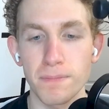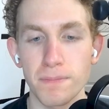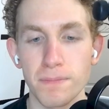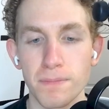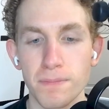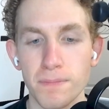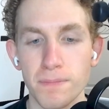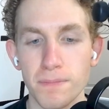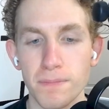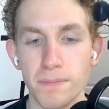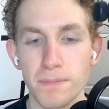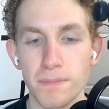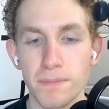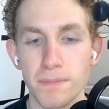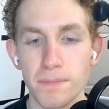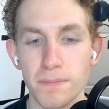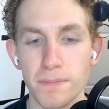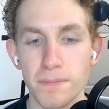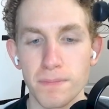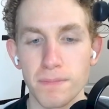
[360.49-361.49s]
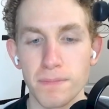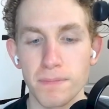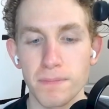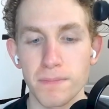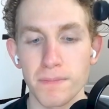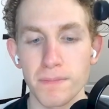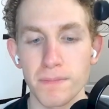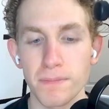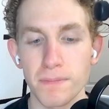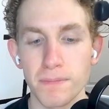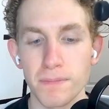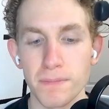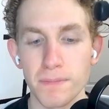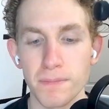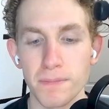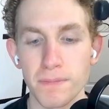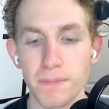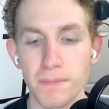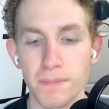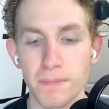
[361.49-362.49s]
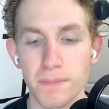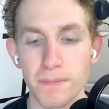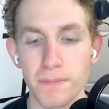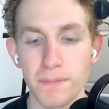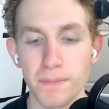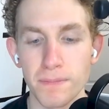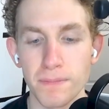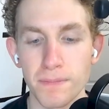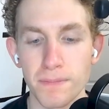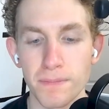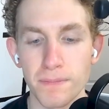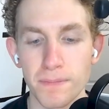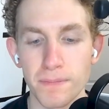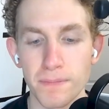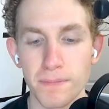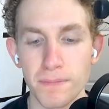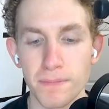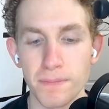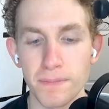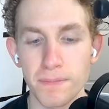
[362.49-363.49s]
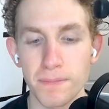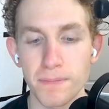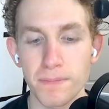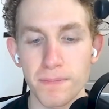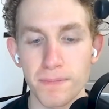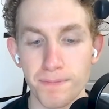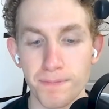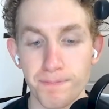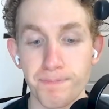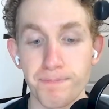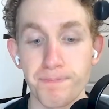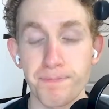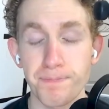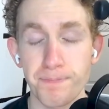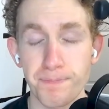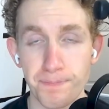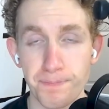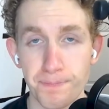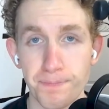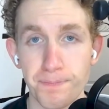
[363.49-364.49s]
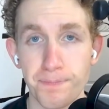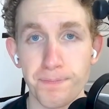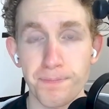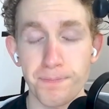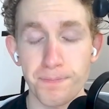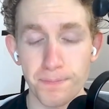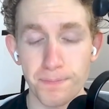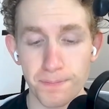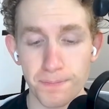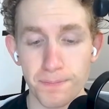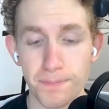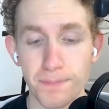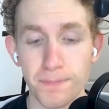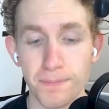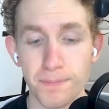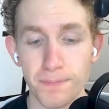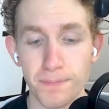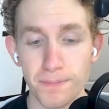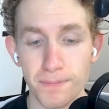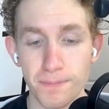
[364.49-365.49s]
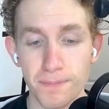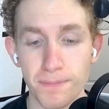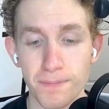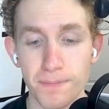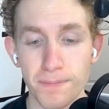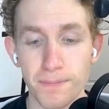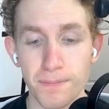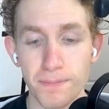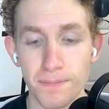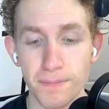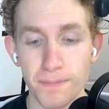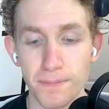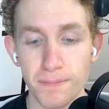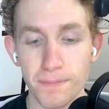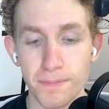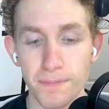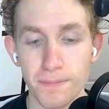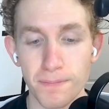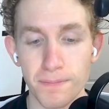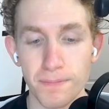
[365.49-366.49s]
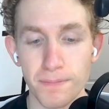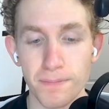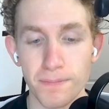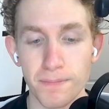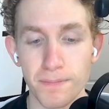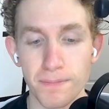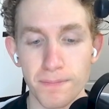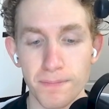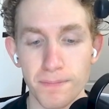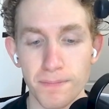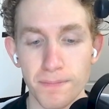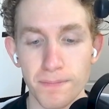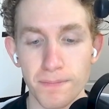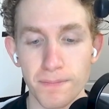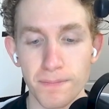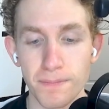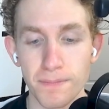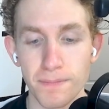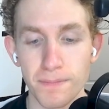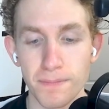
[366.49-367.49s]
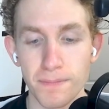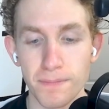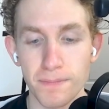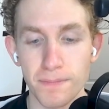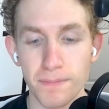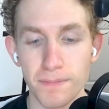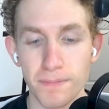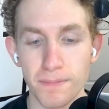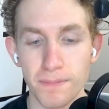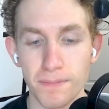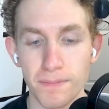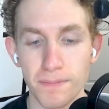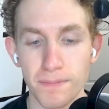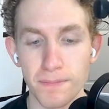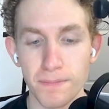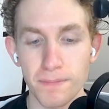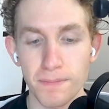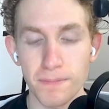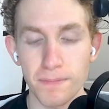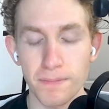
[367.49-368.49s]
The person shown says nothing.